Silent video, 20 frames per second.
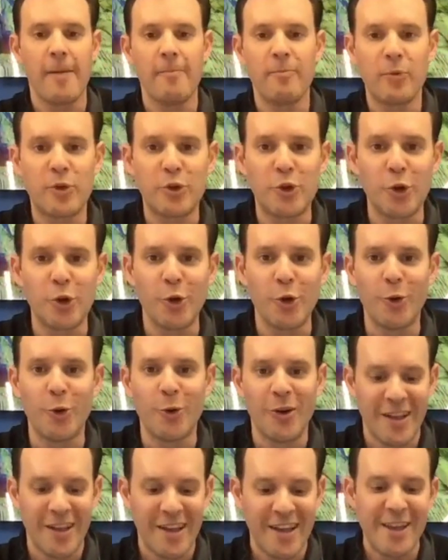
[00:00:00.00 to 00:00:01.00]
to
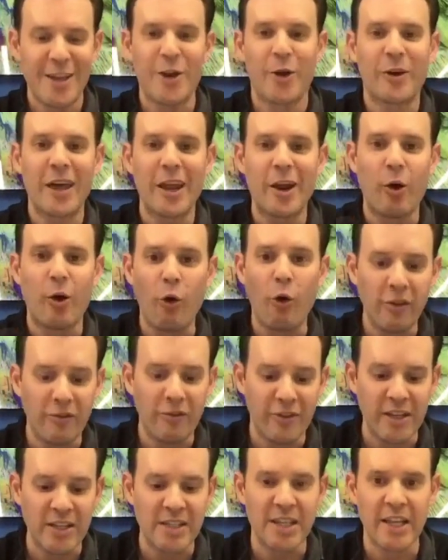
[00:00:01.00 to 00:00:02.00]
get a hold of
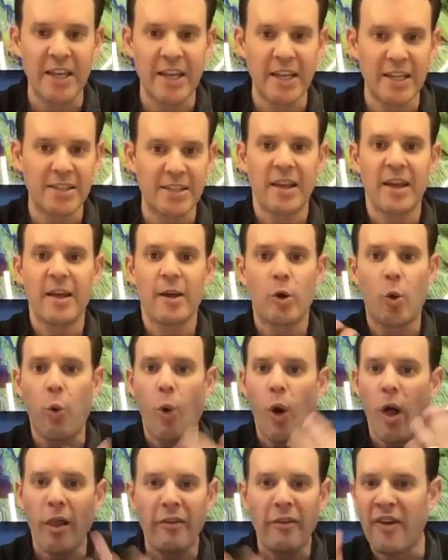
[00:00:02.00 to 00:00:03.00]
these leads,
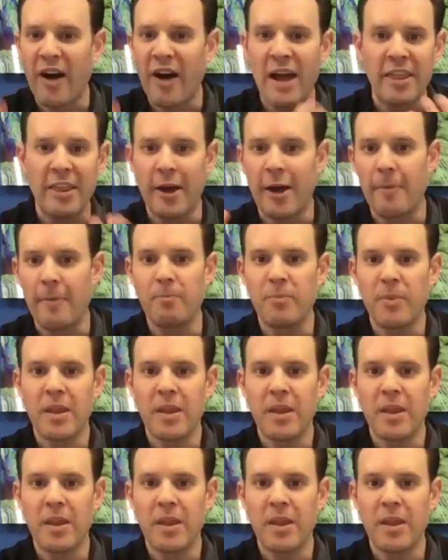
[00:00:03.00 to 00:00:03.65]
qualify them,